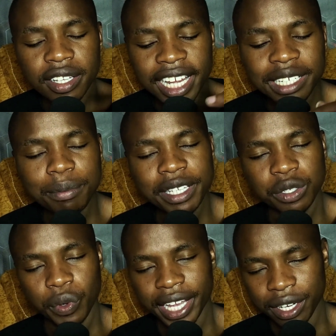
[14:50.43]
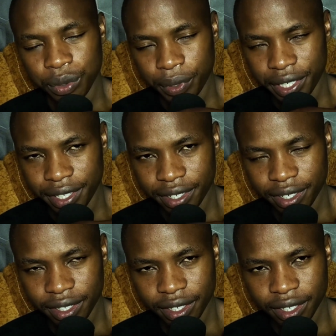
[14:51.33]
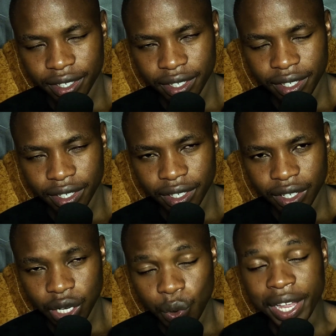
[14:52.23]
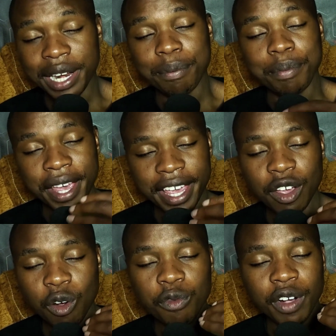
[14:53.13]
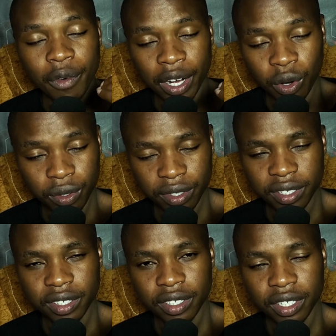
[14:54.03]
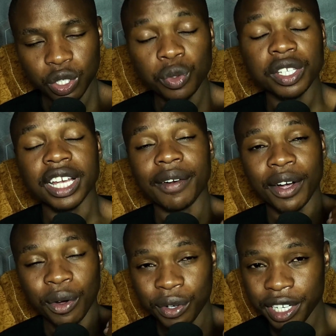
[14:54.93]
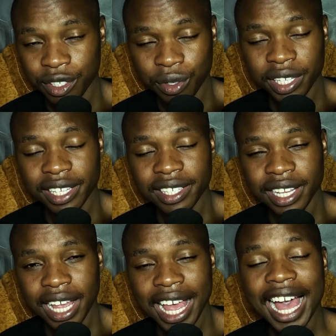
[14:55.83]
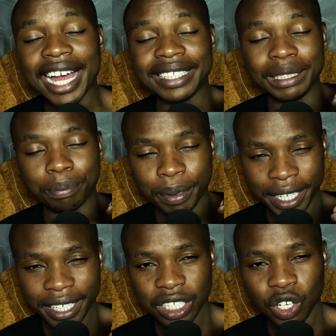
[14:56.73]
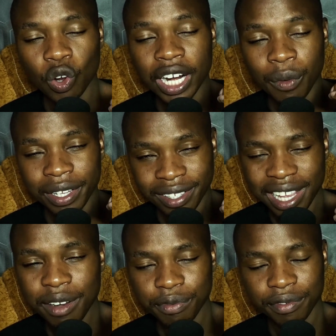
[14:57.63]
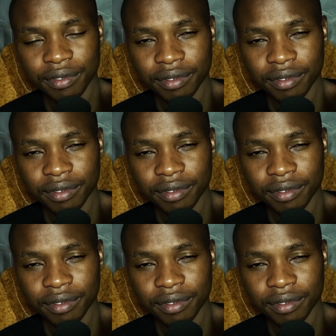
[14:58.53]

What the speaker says: that means we can do it. We can pay off our loans using our own resources and depend on ourselves.